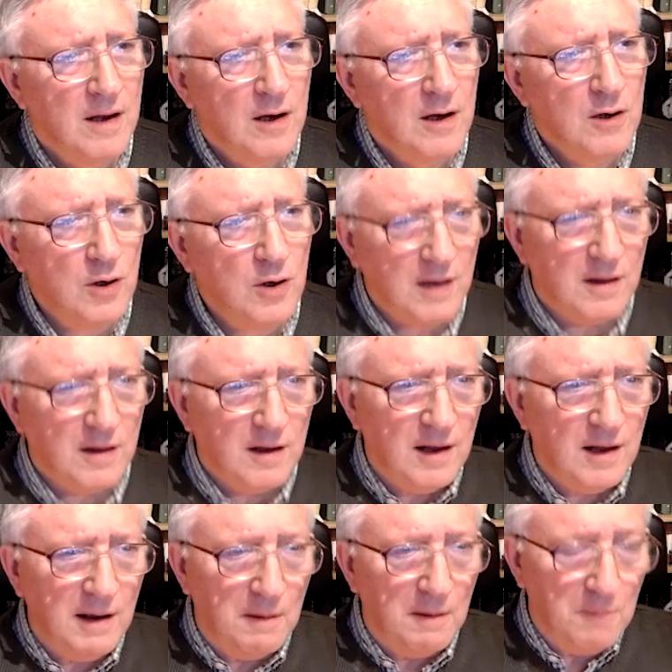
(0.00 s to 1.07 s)
So that
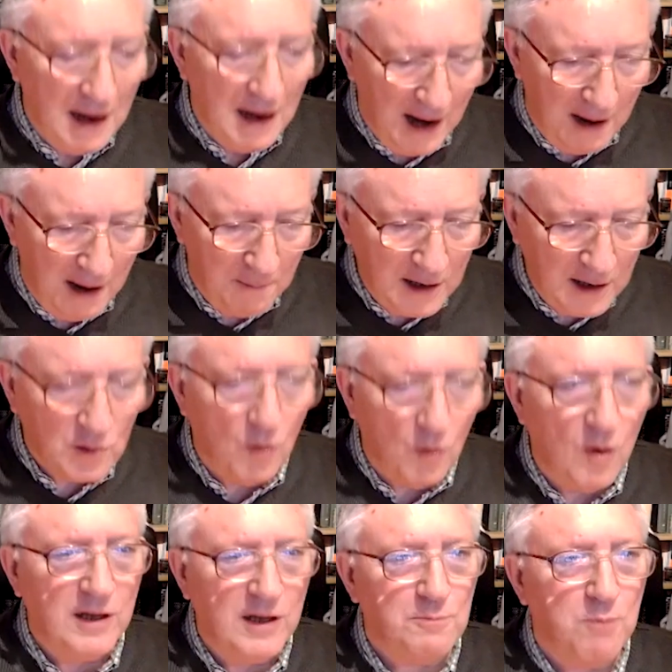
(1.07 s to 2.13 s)
the, the, amidst
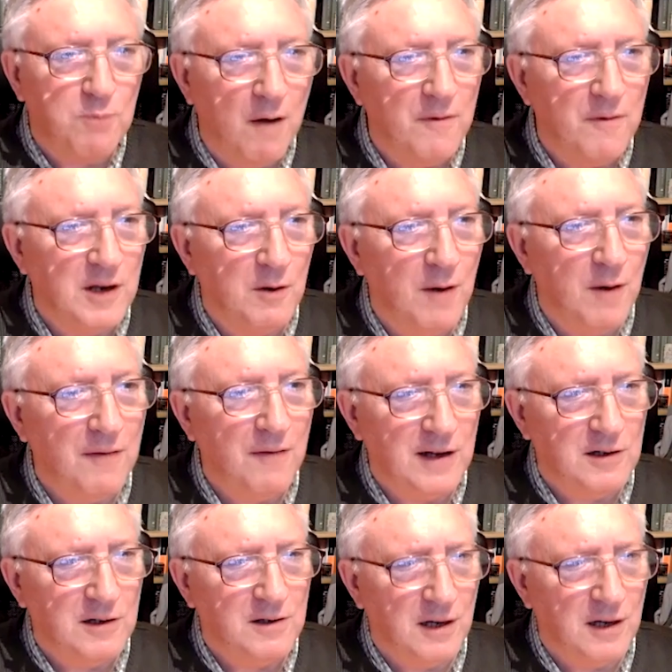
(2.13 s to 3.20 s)
all this poverty, you have
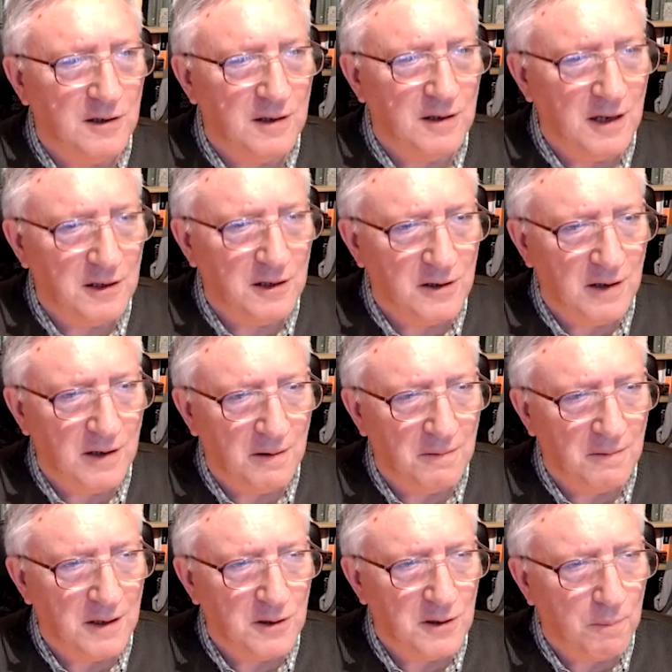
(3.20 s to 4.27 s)
this this this uh,
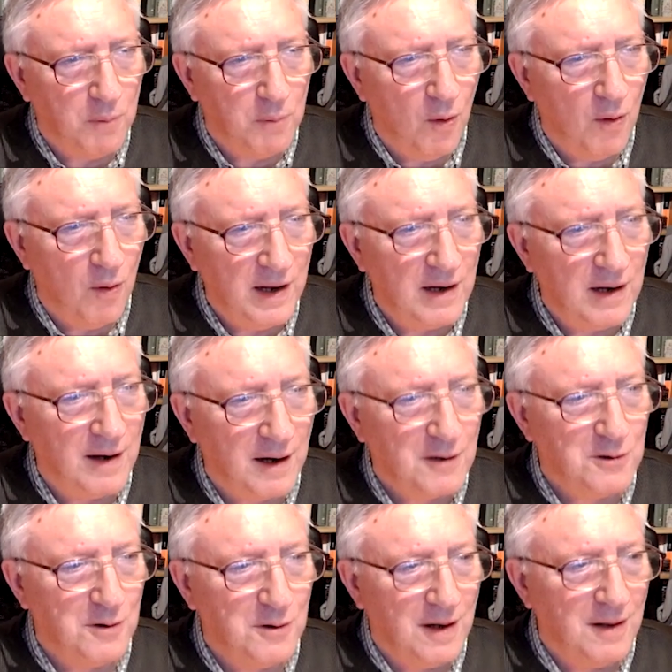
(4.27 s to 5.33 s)
this appalling
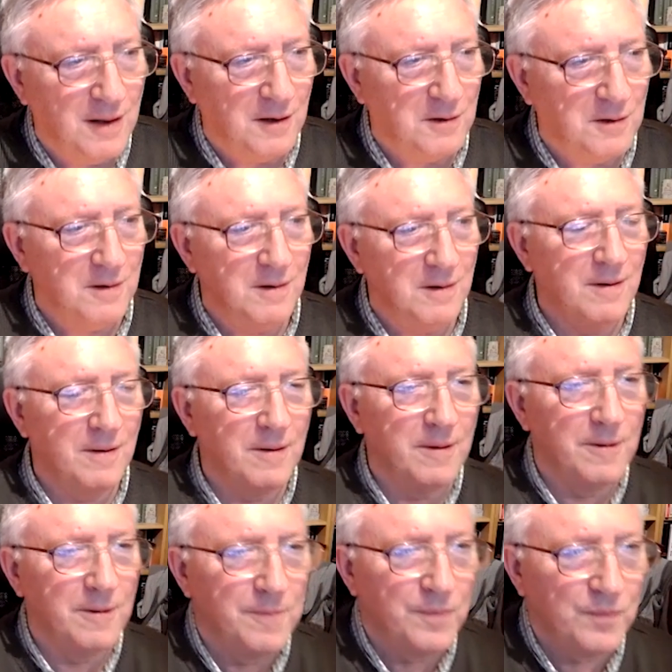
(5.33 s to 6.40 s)
luxury, this
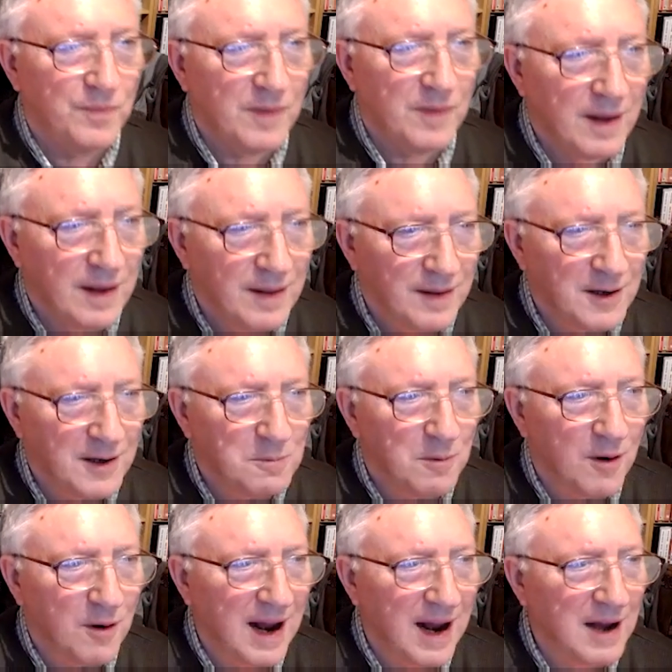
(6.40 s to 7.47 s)
this
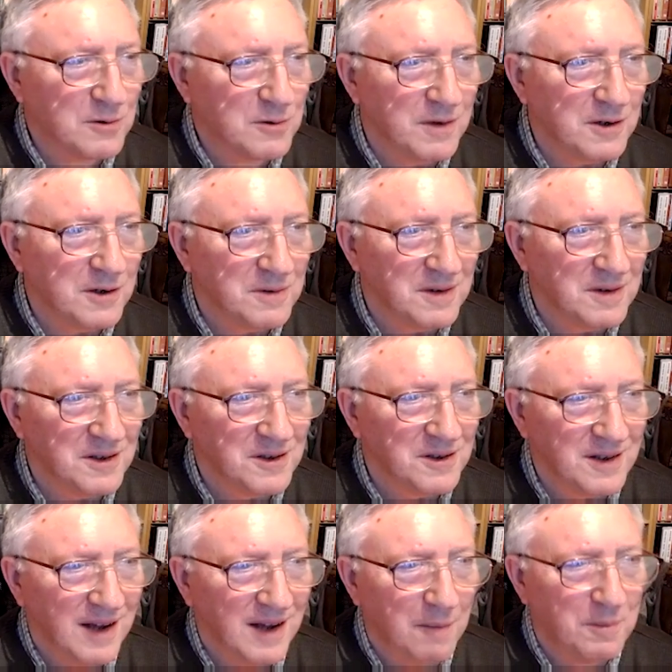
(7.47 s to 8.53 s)
morass of this
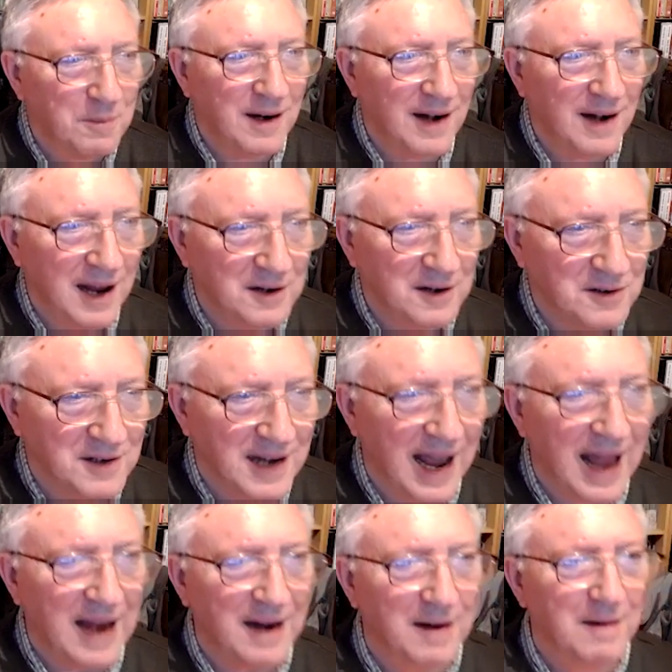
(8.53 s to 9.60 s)
this upper class
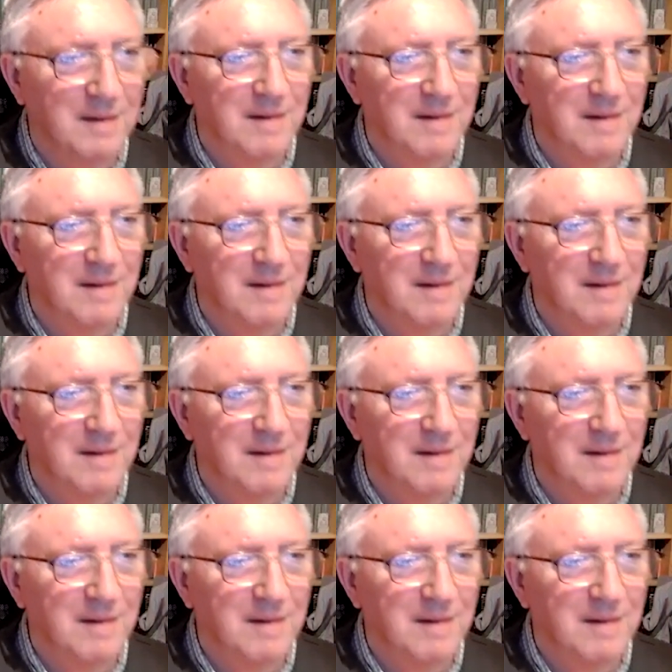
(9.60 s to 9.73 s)
gang,